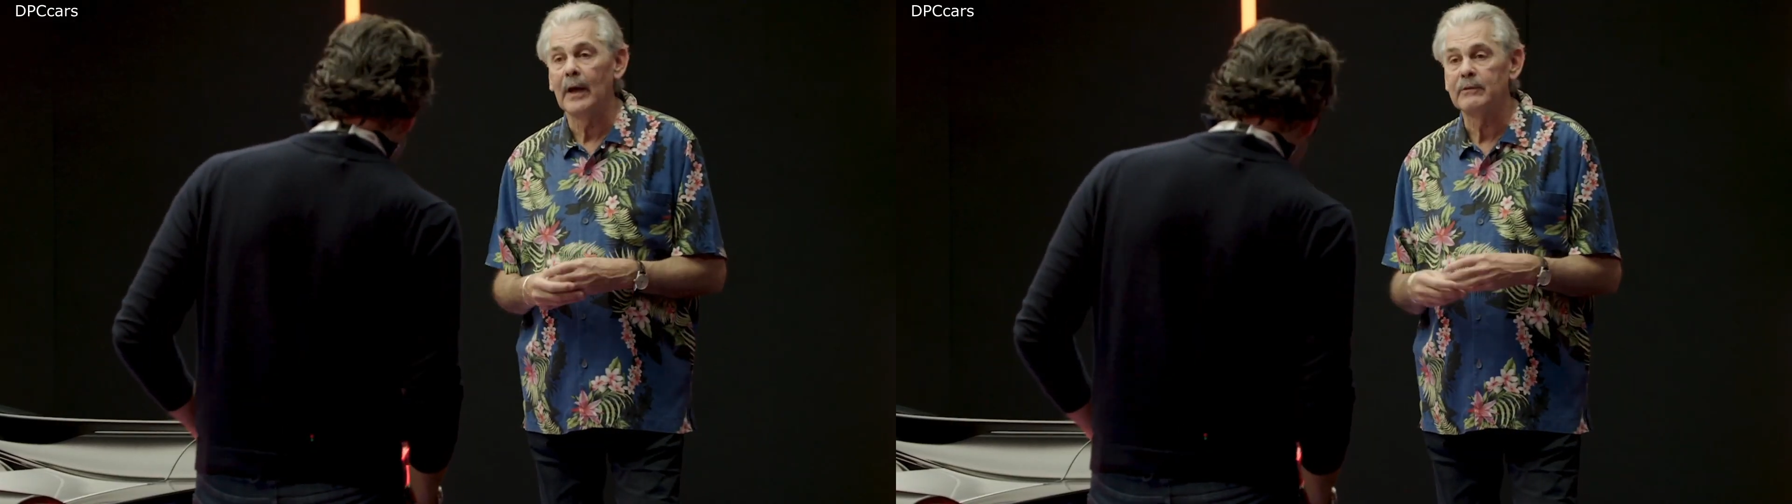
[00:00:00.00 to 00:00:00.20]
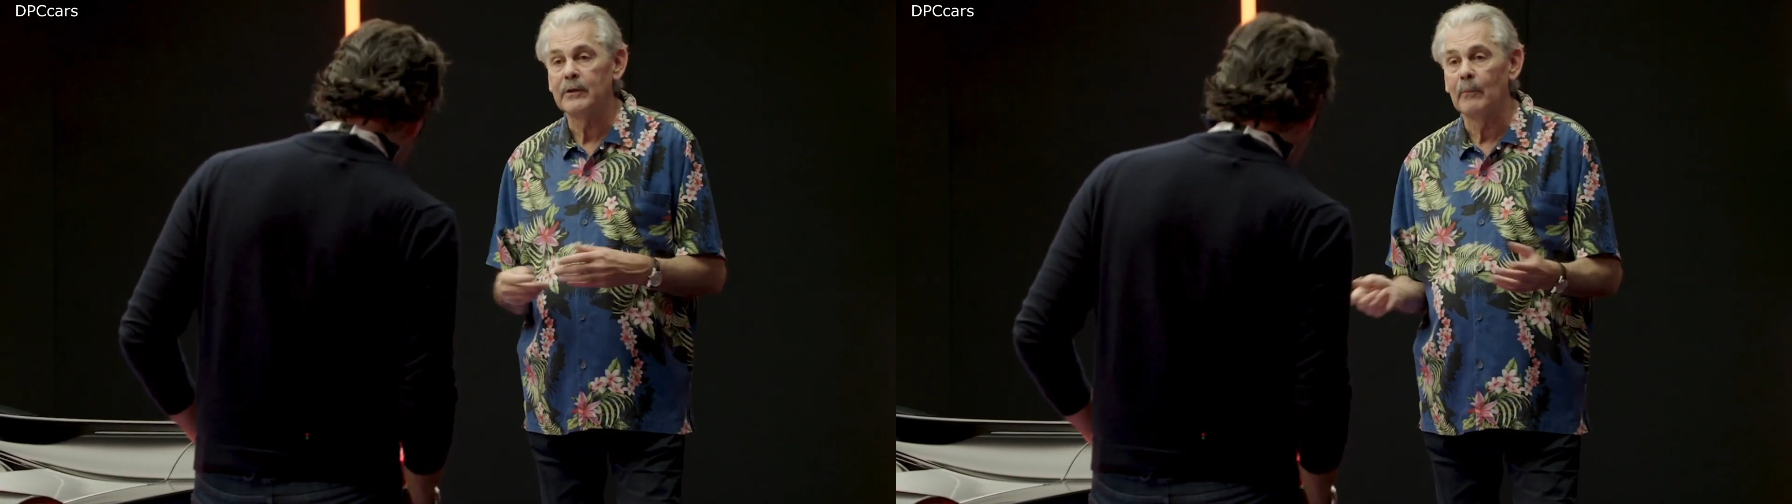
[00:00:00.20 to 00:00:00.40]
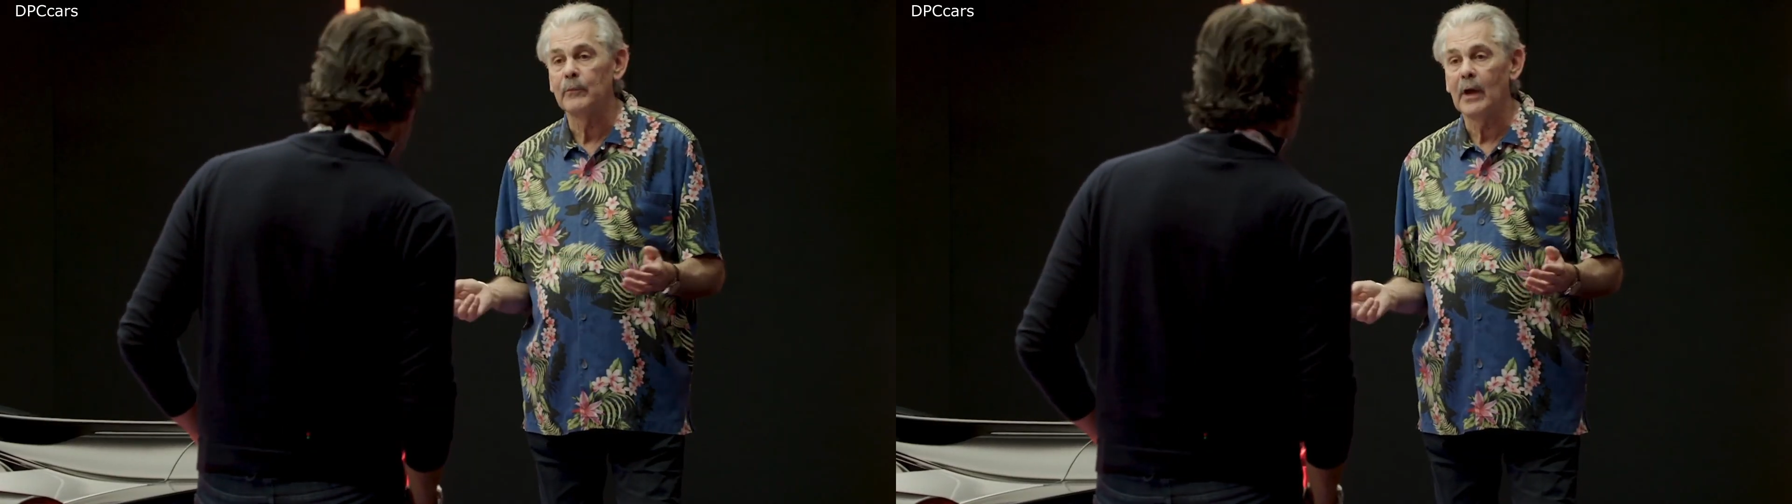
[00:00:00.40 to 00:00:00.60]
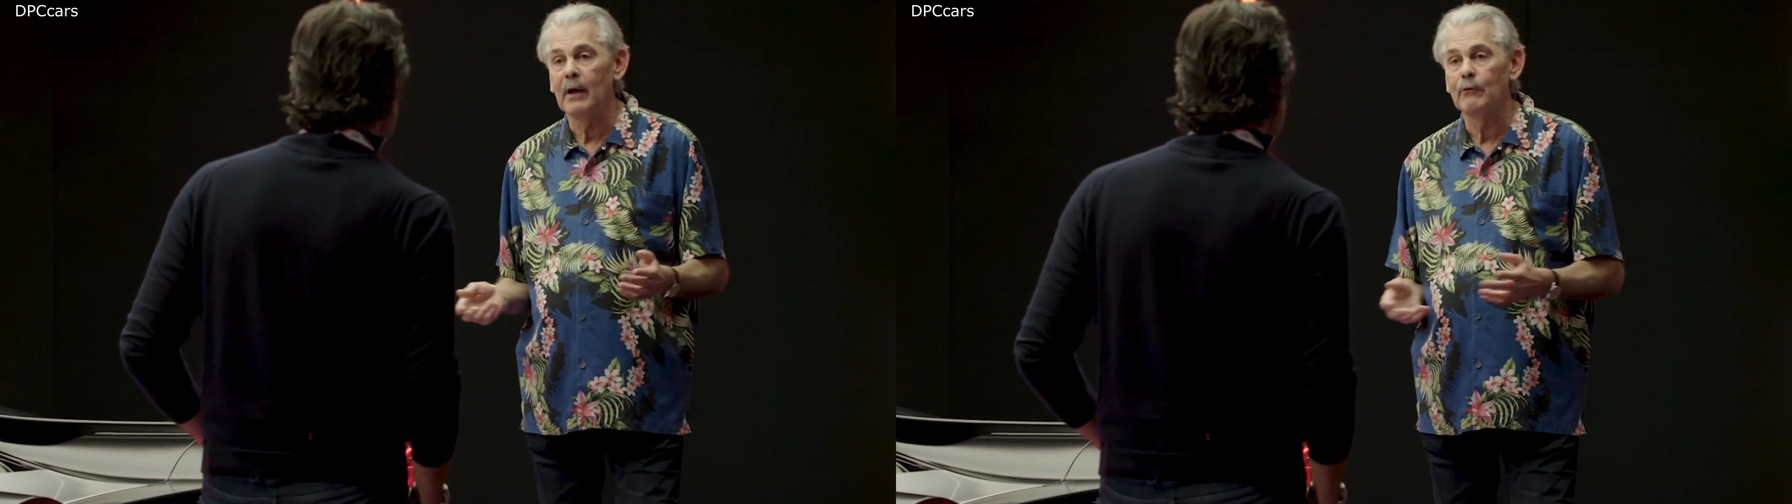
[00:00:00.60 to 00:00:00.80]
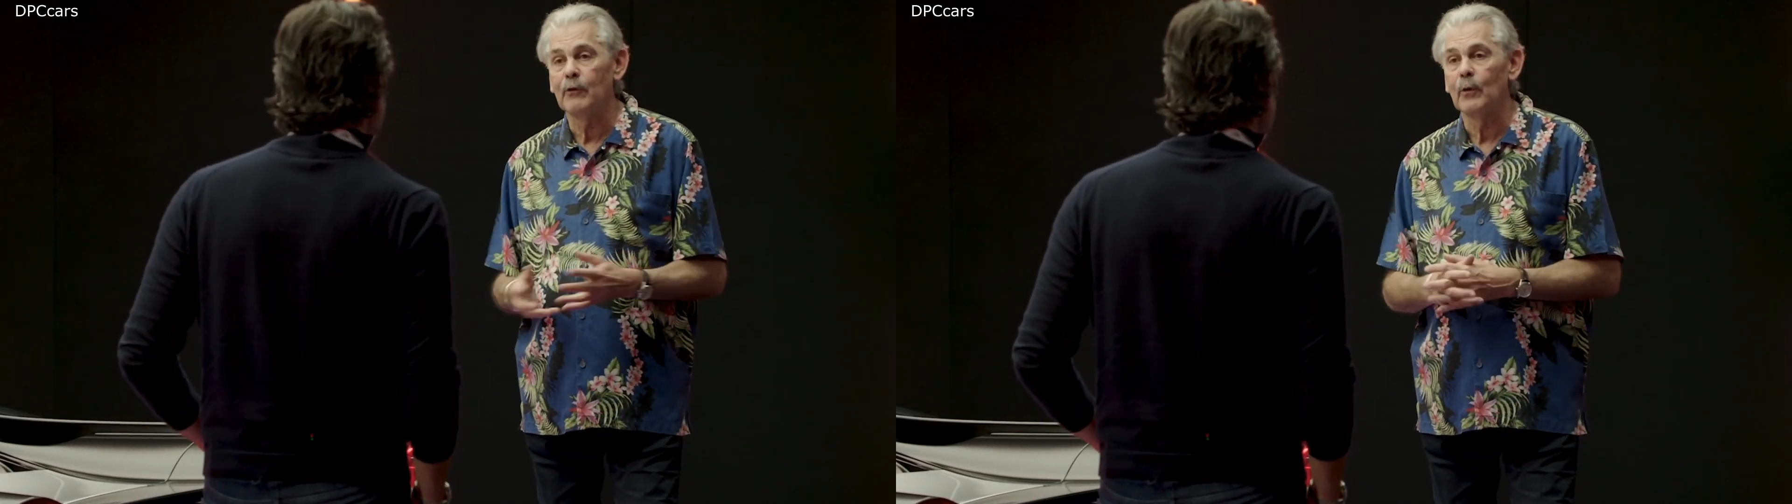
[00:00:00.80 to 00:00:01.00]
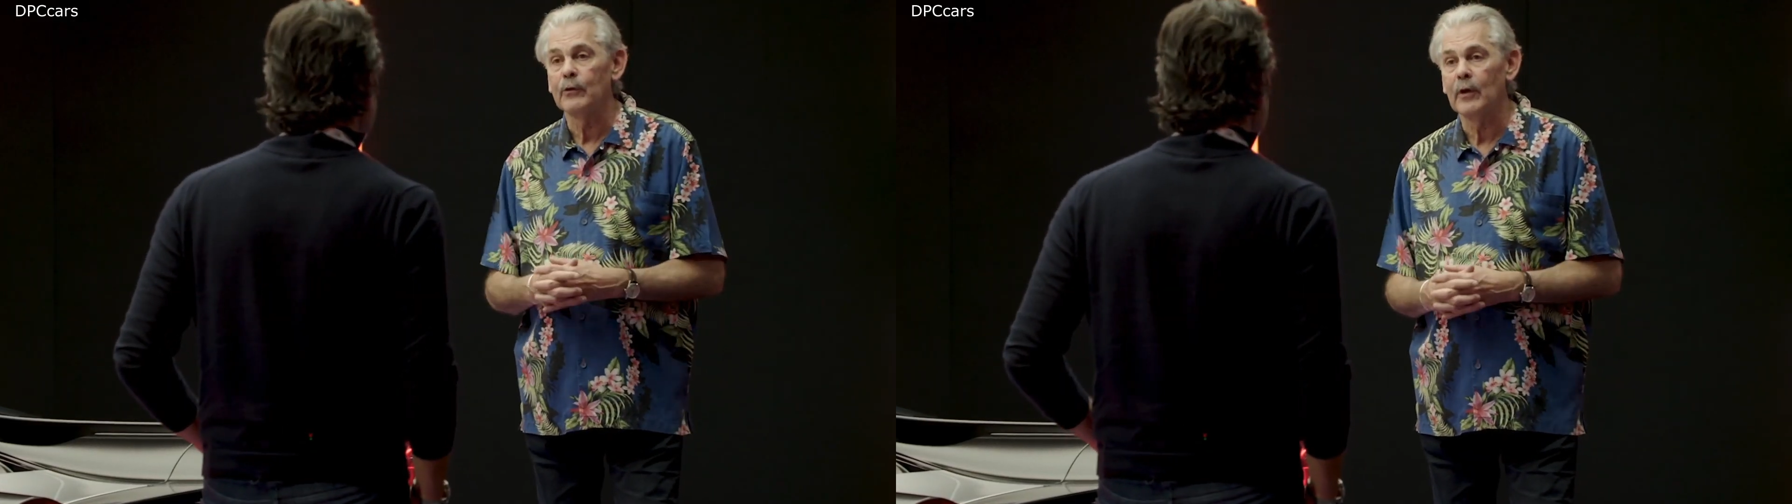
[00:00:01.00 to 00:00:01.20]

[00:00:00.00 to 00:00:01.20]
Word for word: and dump downforce.